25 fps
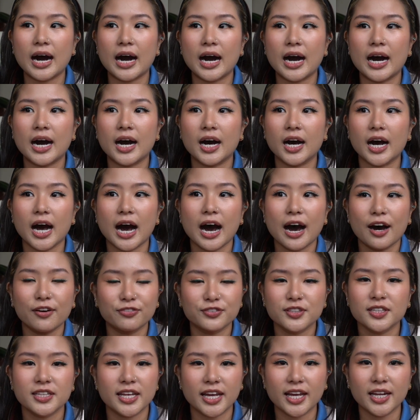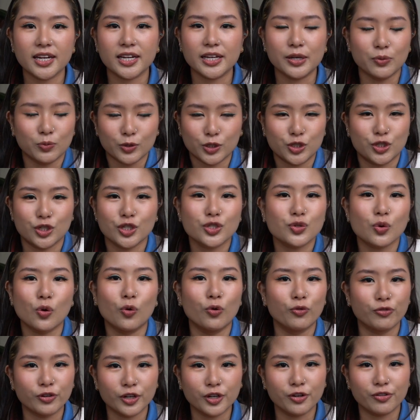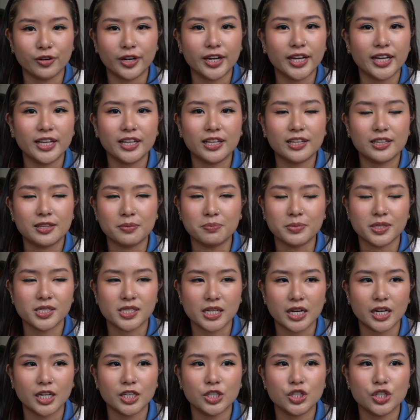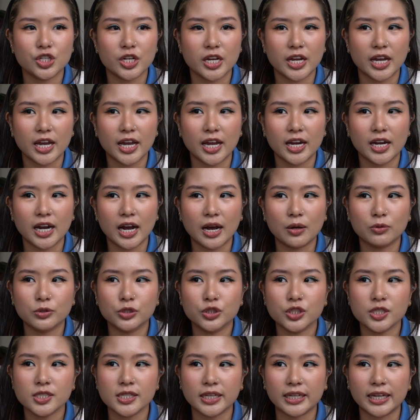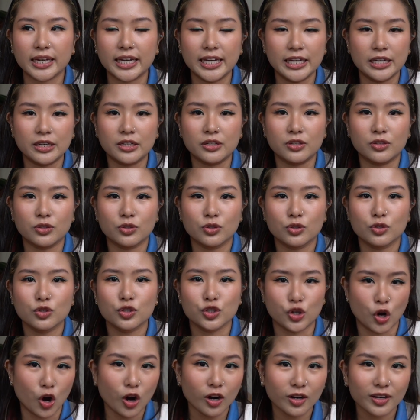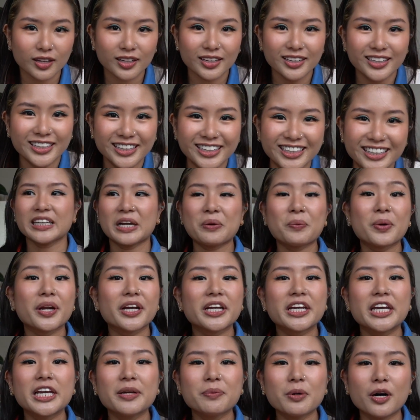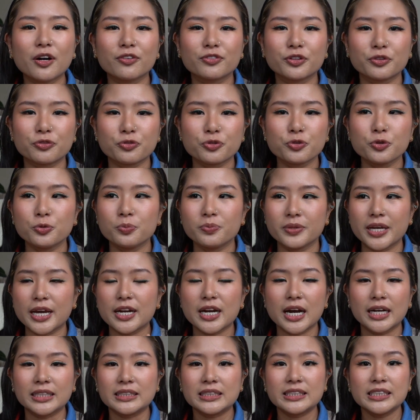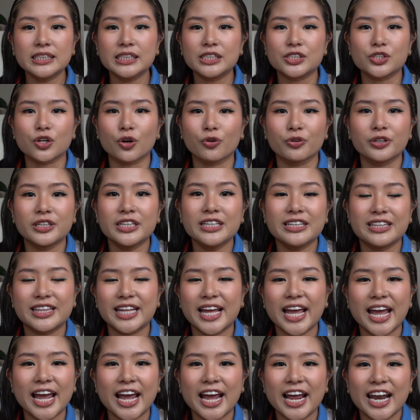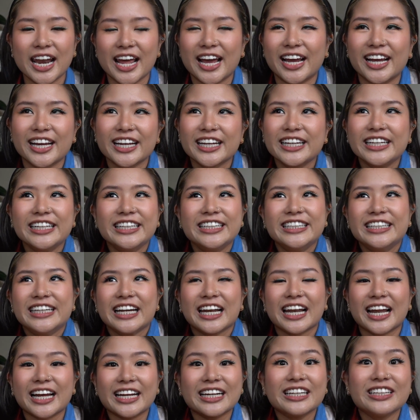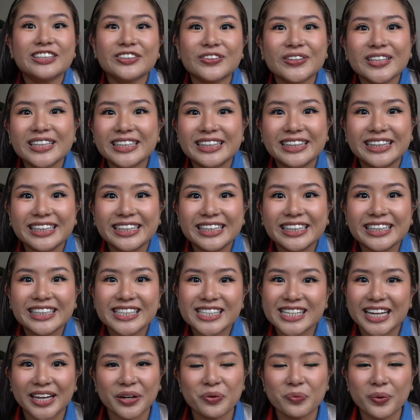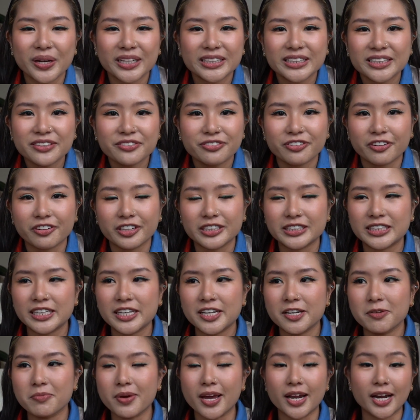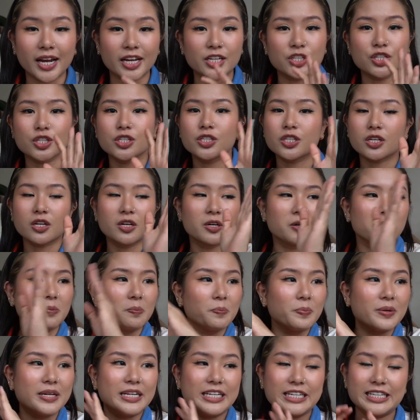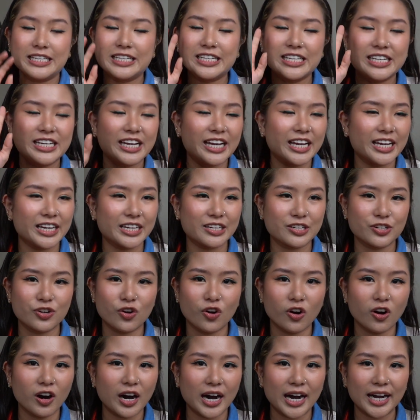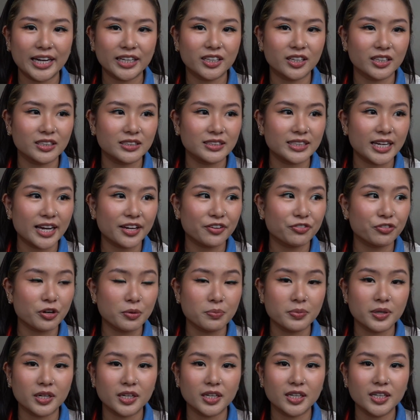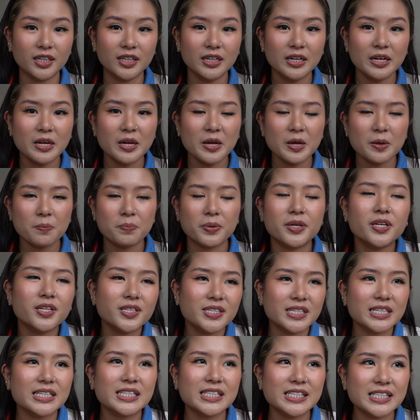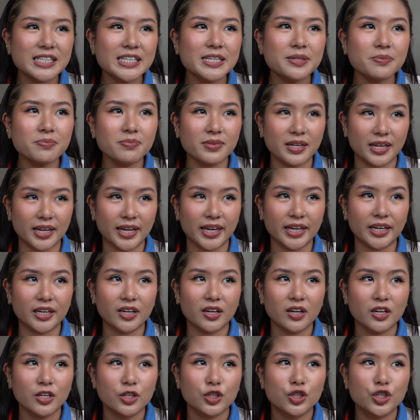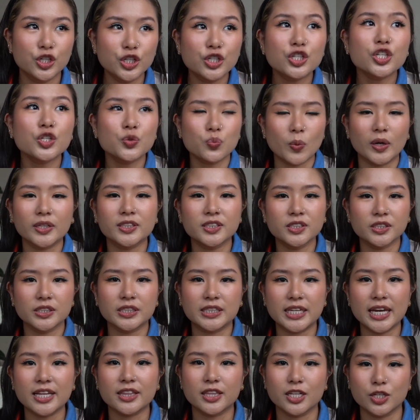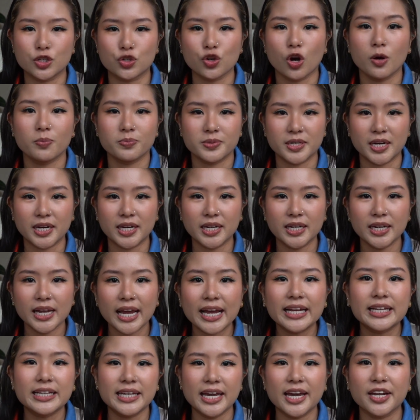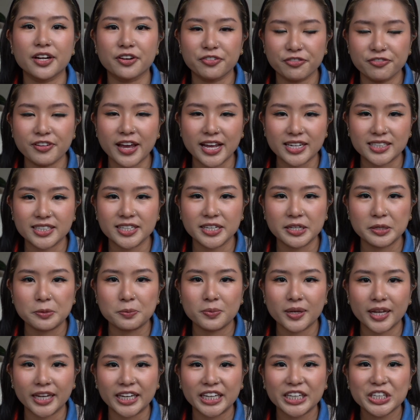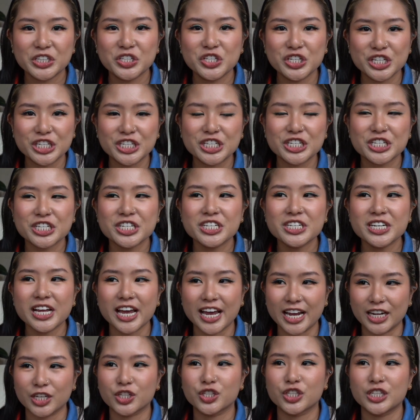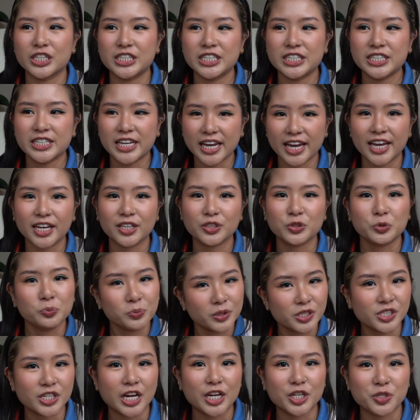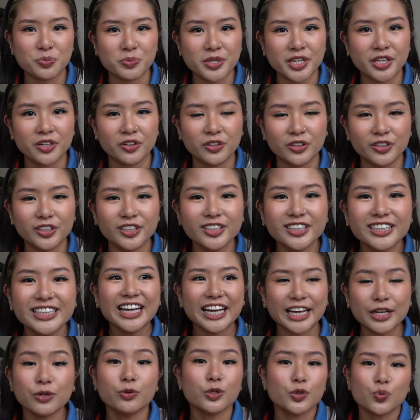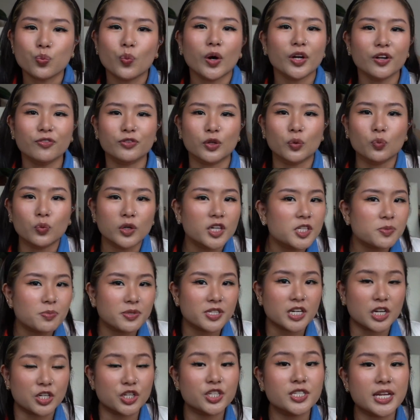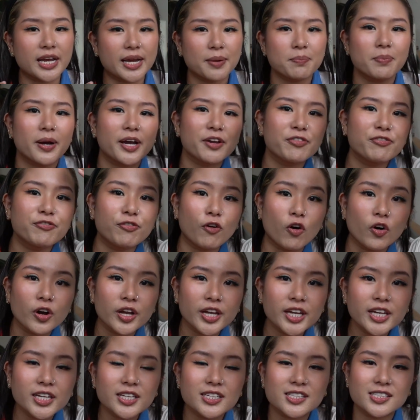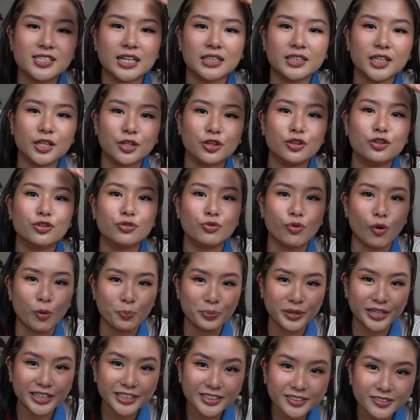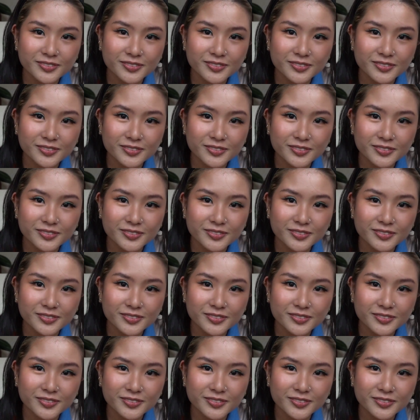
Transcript: After that, it was just over, right, the massage, and I was just like in shock. And when I came out of the room, that auntie is already there, like doing this, like waiting for a tip, and I just completely ignore eye contact from her, because it seemed like she just wanted to get the job done and get a fat tip. Like, she didn't actually care to massage me at all. And it was one of the worst massages. Like, my forehead started throbbing.